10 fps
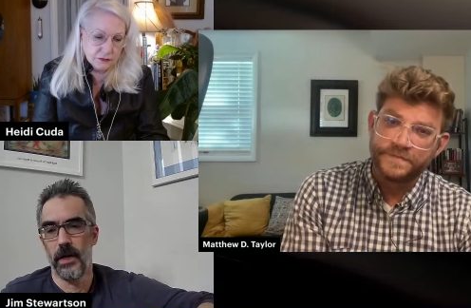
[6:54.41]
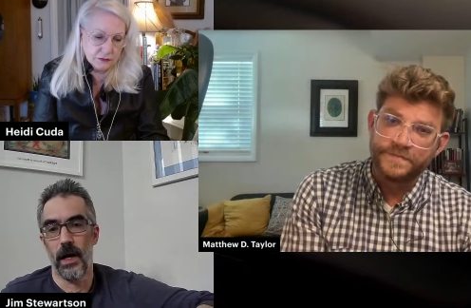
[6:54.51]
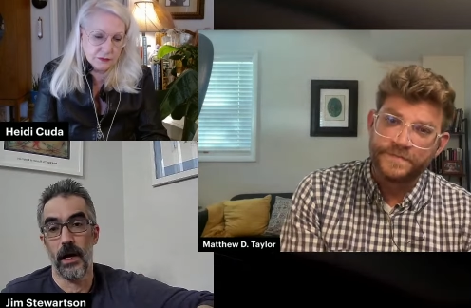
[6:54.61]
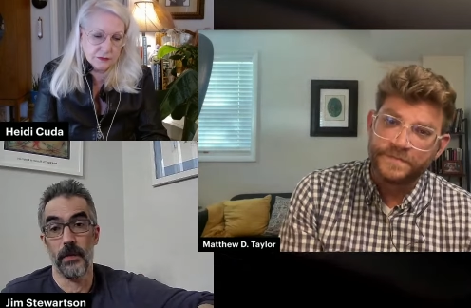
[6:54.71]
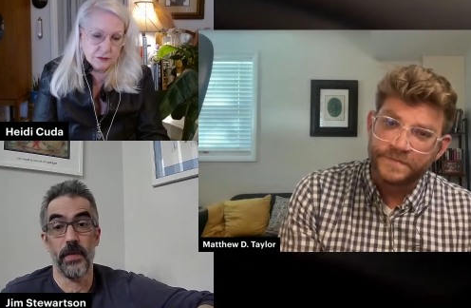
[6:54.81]

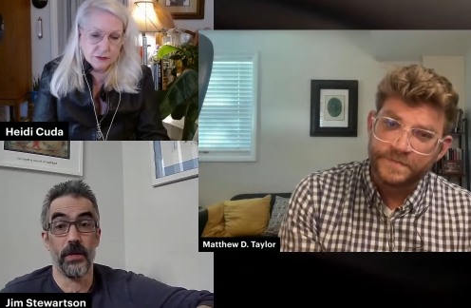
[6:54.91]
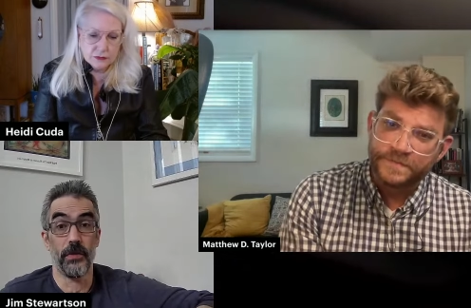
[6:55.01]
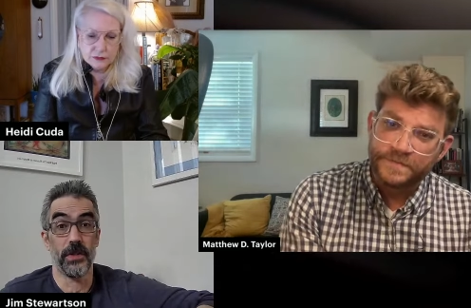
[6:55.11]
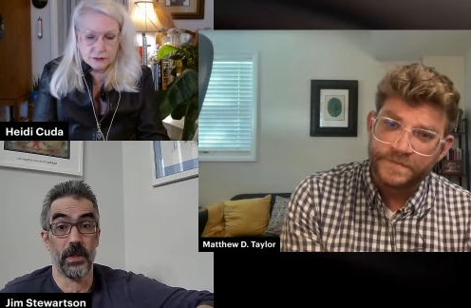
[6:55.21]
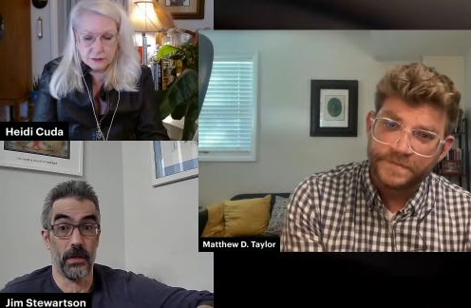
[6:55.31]
Speaker 1: Um, it
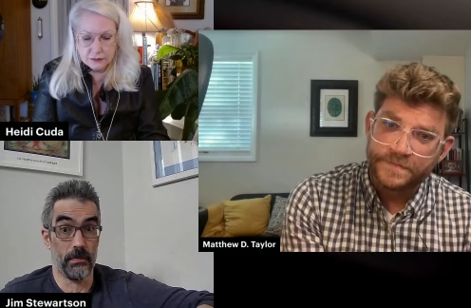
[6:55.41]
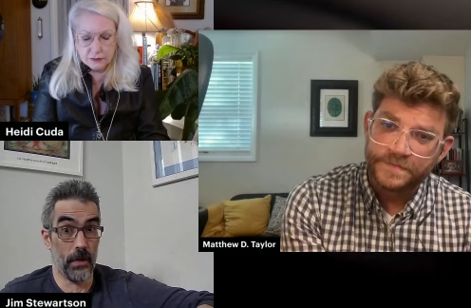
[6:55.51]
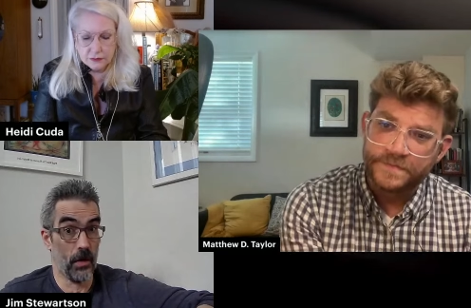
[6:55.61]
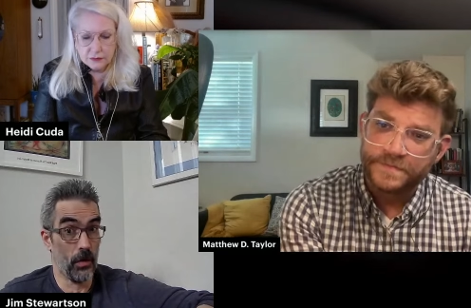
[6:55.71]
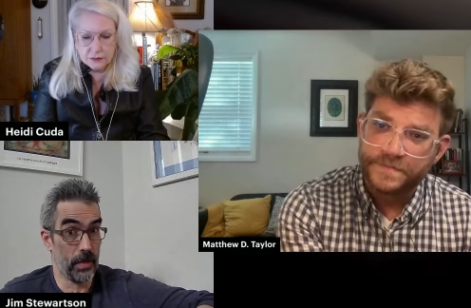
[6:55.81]
was a, a,
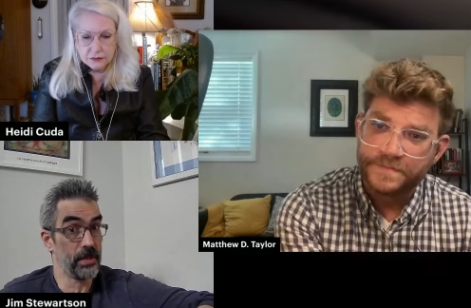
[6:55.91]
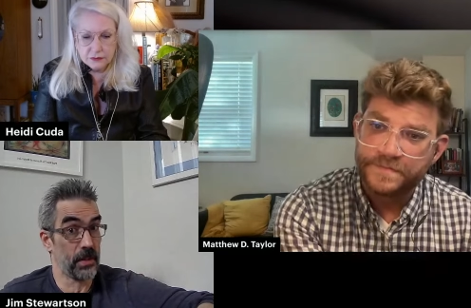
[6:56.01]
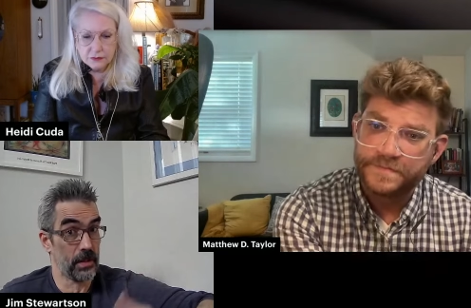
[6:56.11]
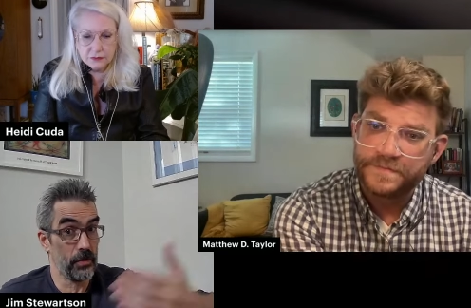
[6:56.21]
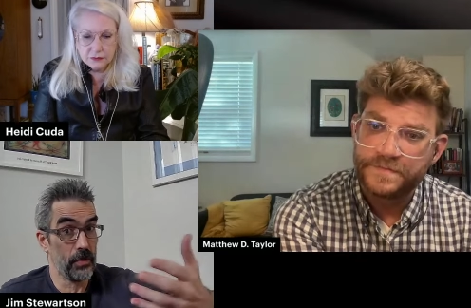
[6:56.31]
whole bunch of
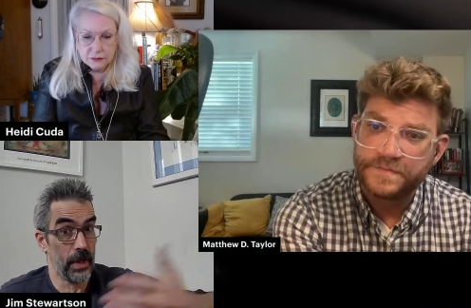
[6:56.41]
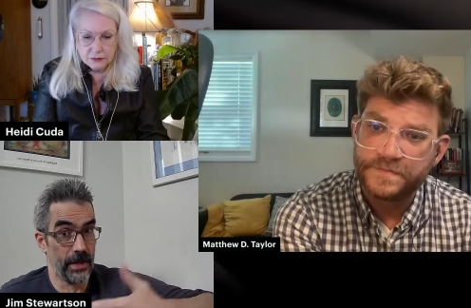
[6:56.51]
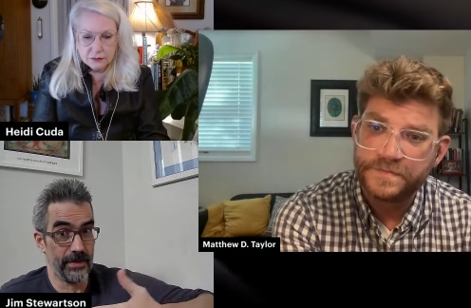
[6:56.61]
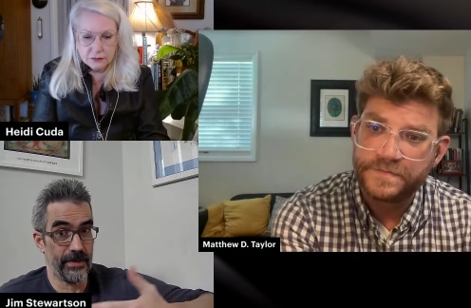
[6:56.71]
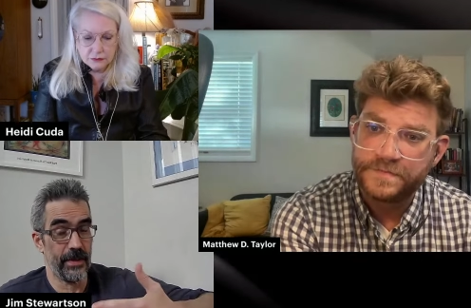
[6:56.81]

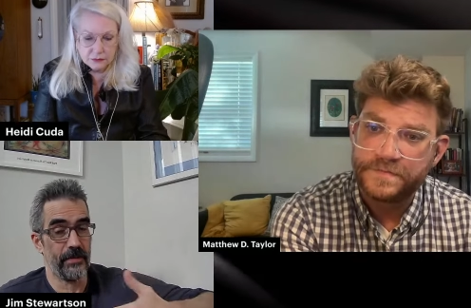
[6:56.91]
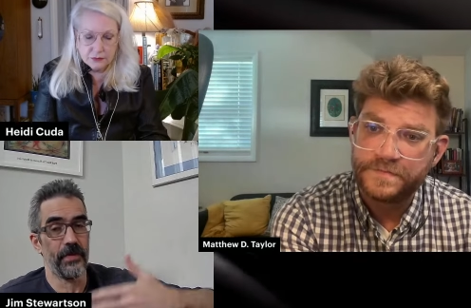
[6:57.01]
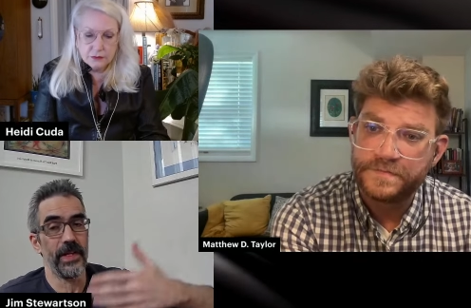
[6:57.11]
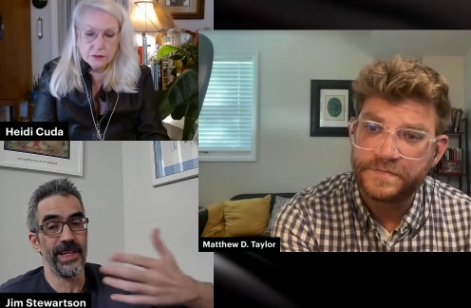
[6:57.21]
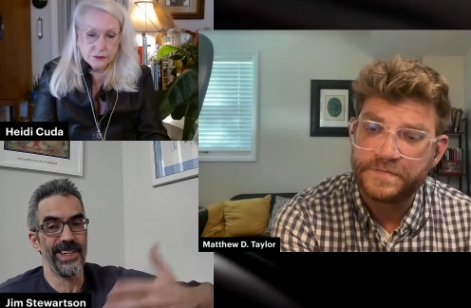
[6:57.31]
QAnon stuff.
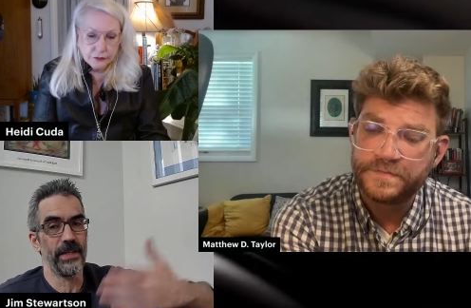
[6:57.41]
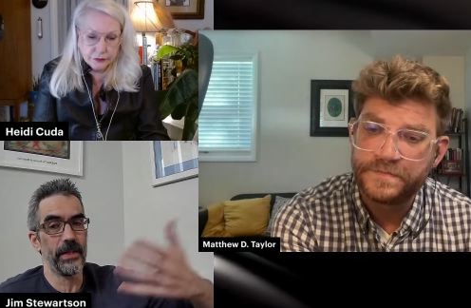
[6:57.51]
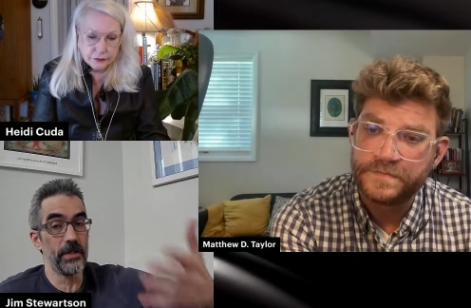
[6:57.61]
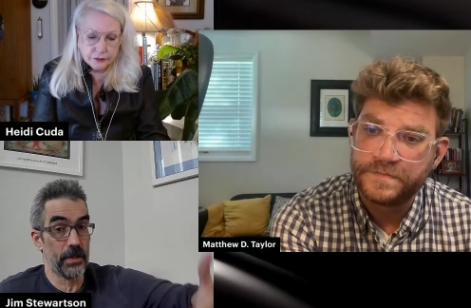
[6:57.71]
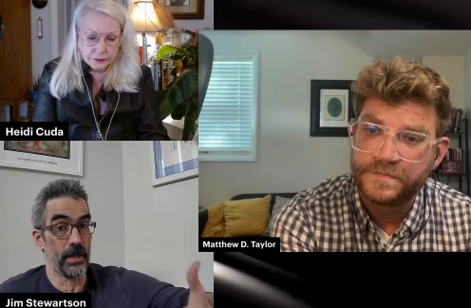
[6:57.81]
In
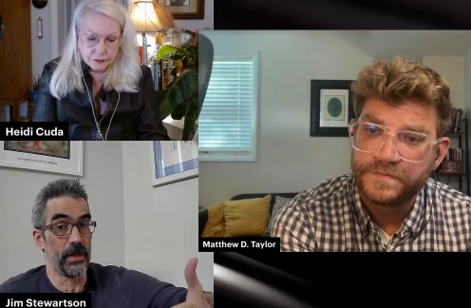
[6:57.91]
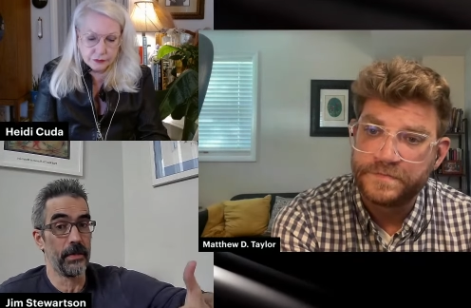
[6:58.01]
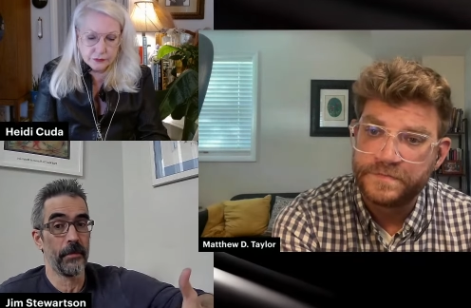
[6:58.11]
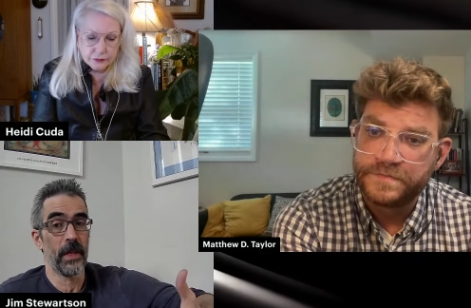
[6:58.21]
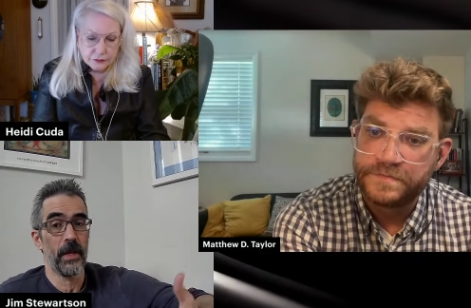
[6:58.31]
addition,
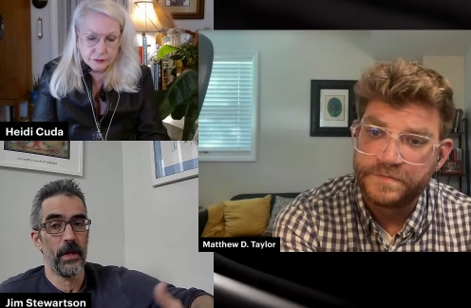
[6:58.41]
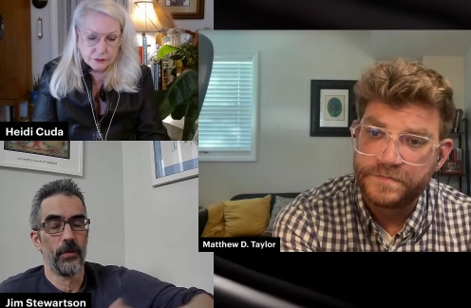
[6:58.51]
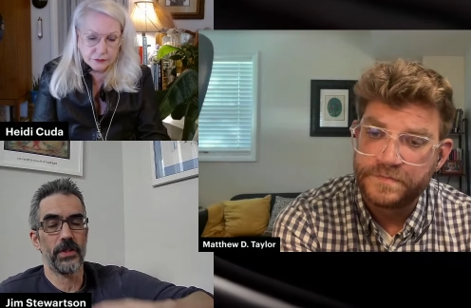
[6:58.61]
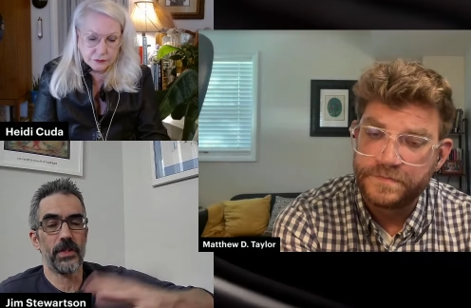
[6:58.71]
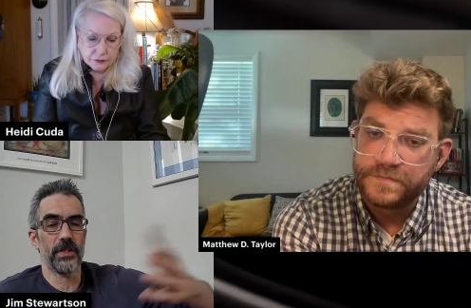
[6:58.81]

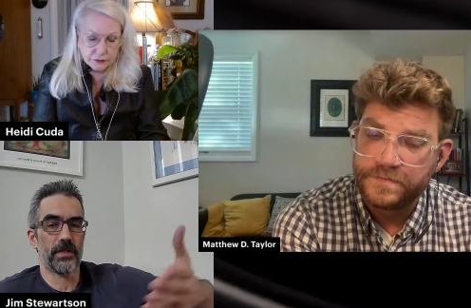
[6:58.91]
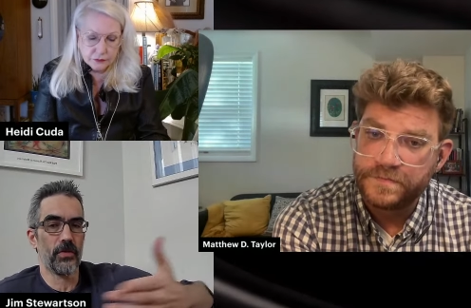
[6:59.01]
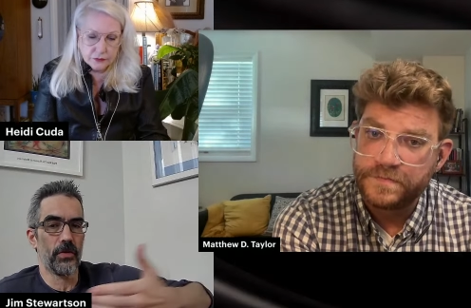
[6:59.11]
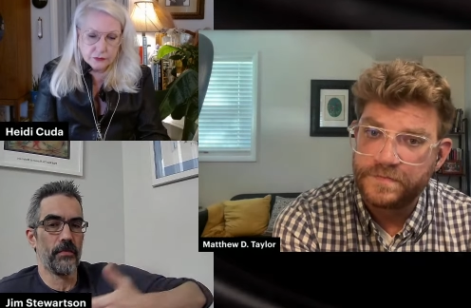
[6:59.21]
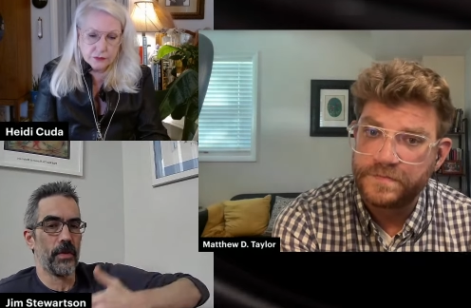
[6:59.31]
which is
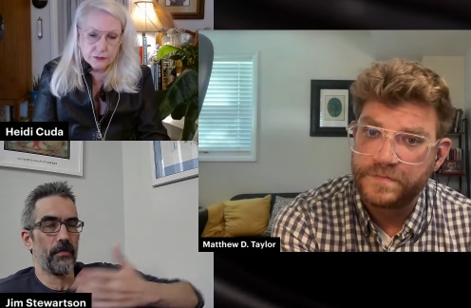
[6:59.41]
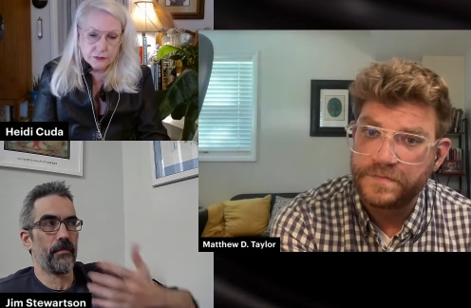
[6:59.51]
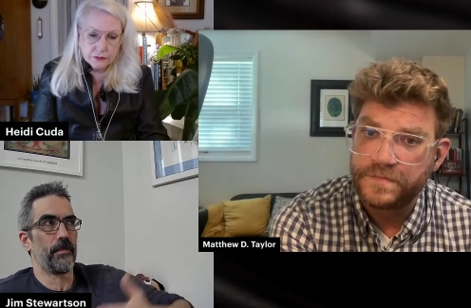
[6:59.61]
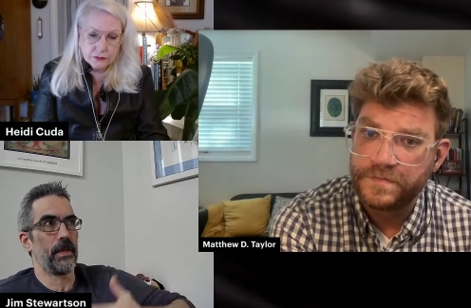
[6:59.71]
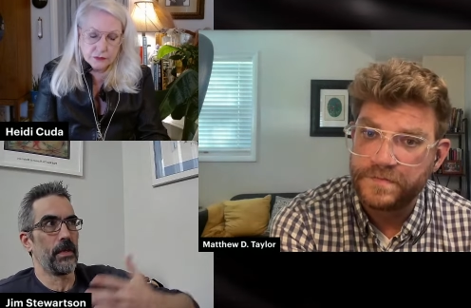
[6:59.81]
sort of the
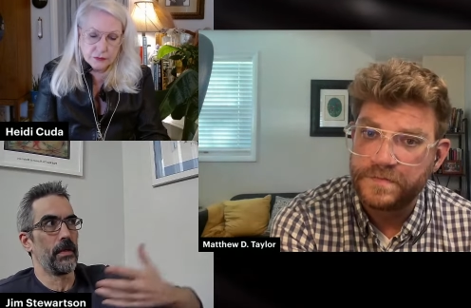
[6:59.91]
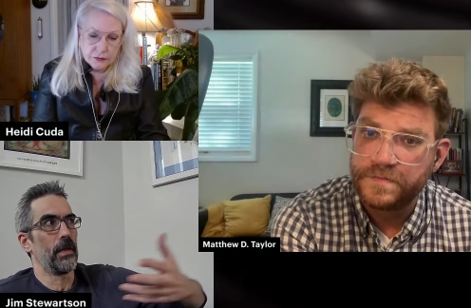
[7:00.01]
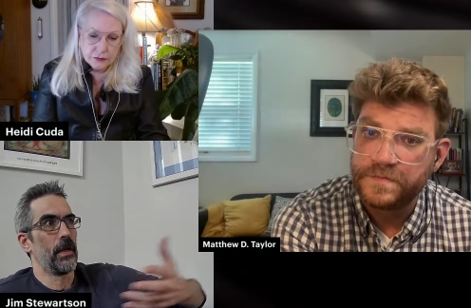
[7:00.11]
the